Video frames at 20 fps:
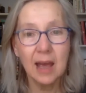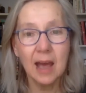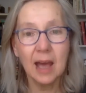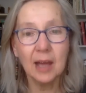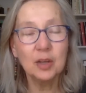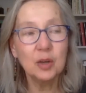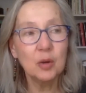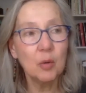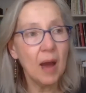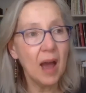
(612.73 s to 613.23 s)

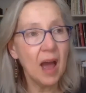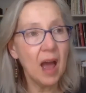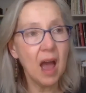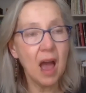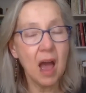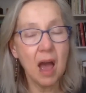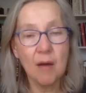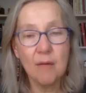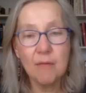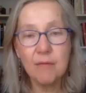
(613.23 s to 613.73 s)
and
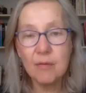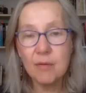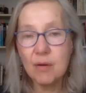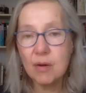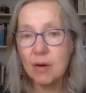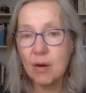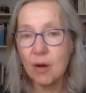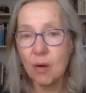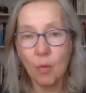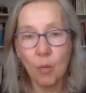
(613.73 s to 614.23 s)

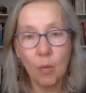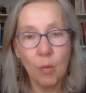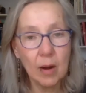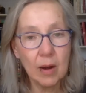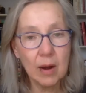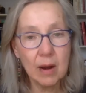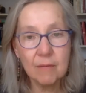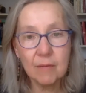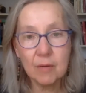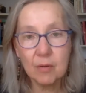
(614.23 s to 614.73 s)
whoever or
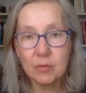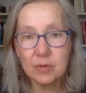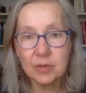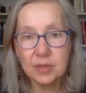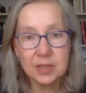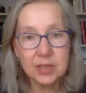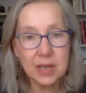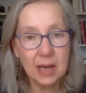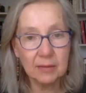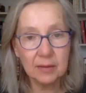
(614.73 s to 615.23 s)
whatever
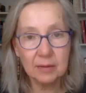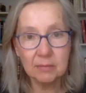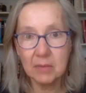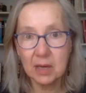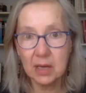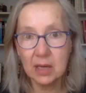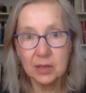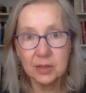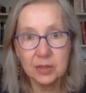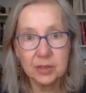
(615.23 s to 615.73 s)
was telling
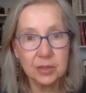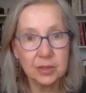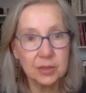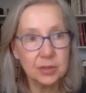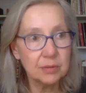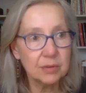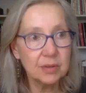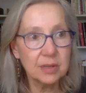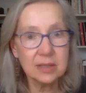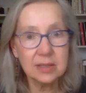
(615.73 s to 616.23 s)
me to
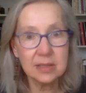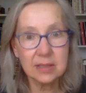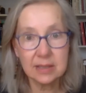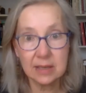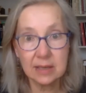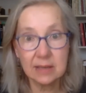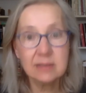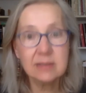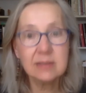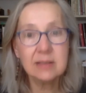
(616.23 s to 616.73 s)
do these
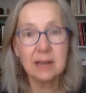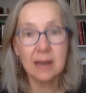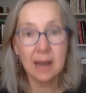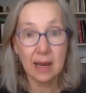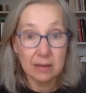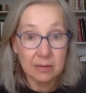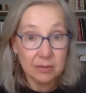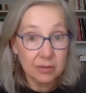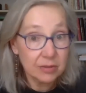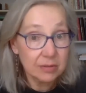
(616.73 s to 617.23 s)
things that
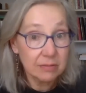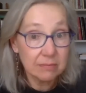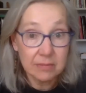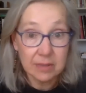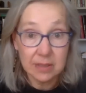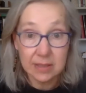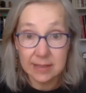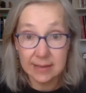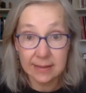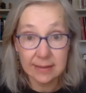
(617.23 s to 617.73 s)
I just
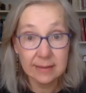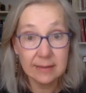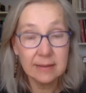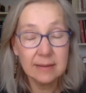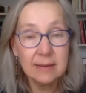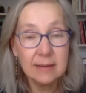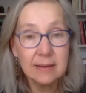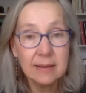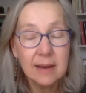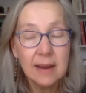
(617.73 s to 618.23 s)

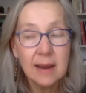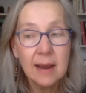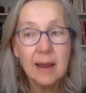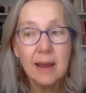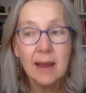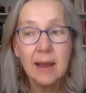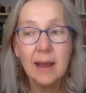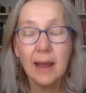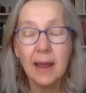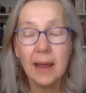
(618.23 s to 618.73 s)
did.
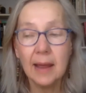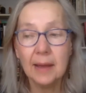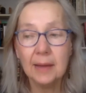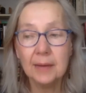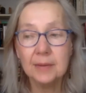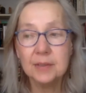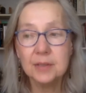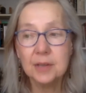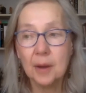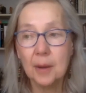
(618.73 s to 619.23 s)

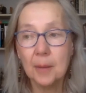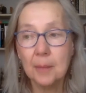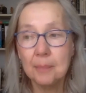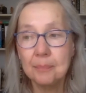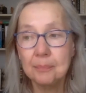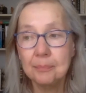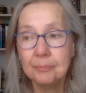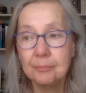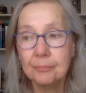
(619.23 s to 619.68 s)
And I'm